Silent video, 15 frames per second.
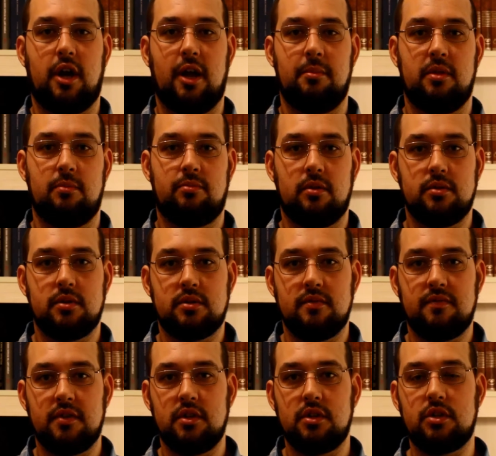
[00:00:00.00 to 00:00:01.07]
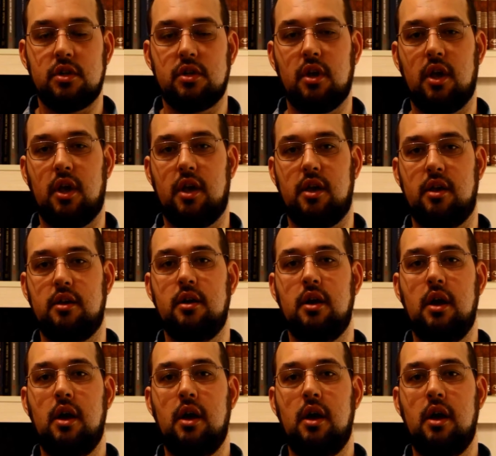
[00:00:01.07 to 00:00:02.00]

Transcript: I'm in the process of finishing